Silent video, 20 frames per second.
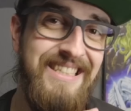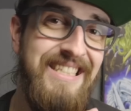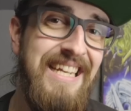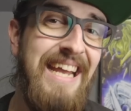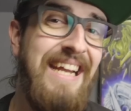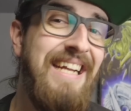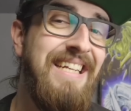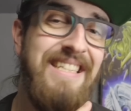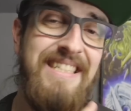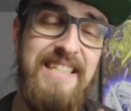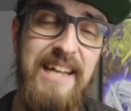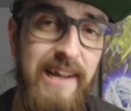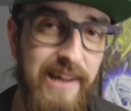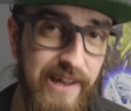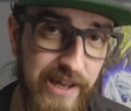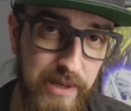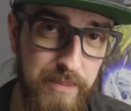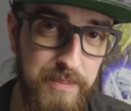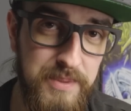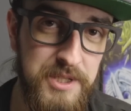deck
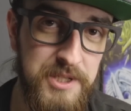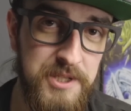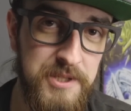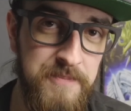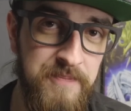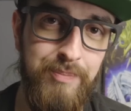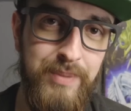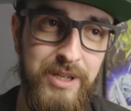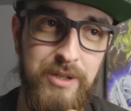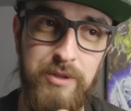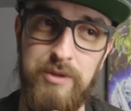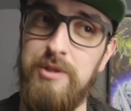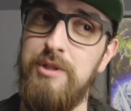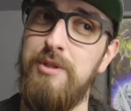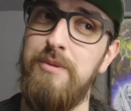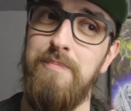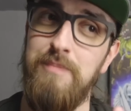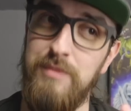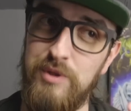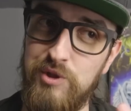types,
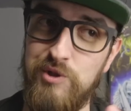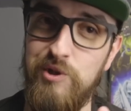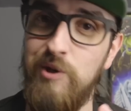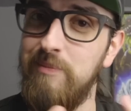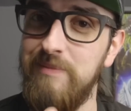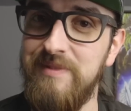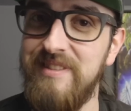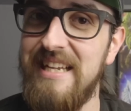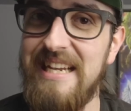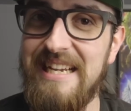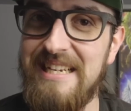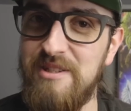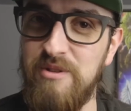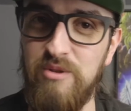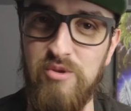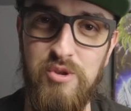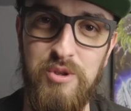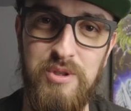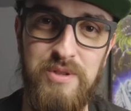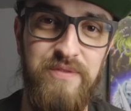because some decks
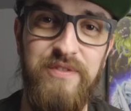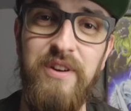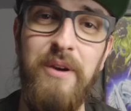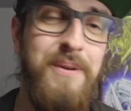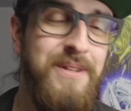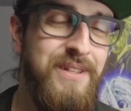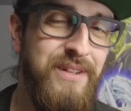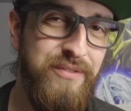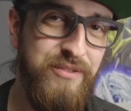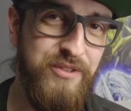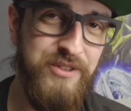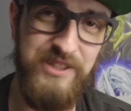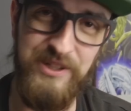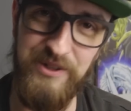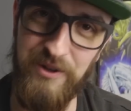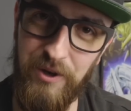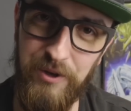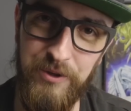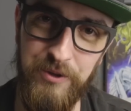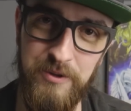are just very different
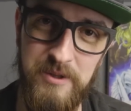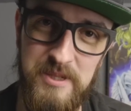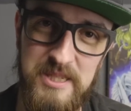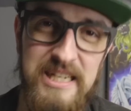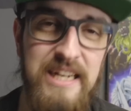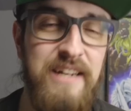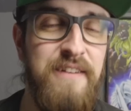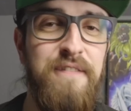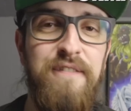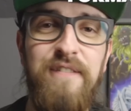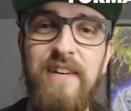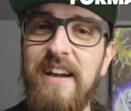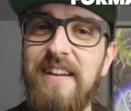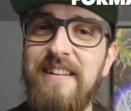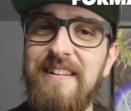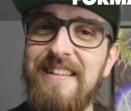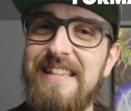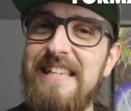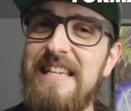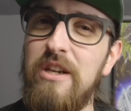than others, and
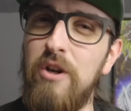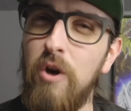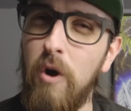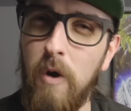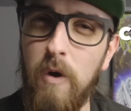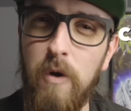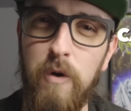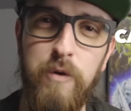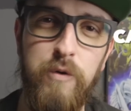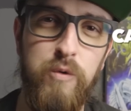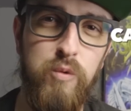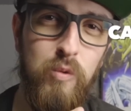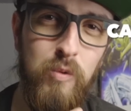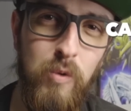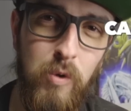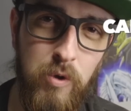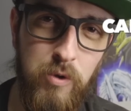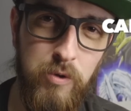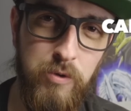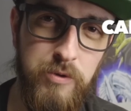finally card
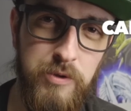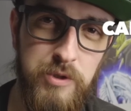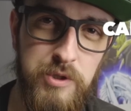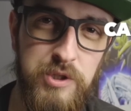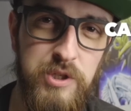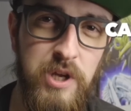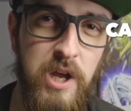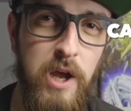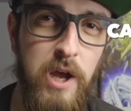roles.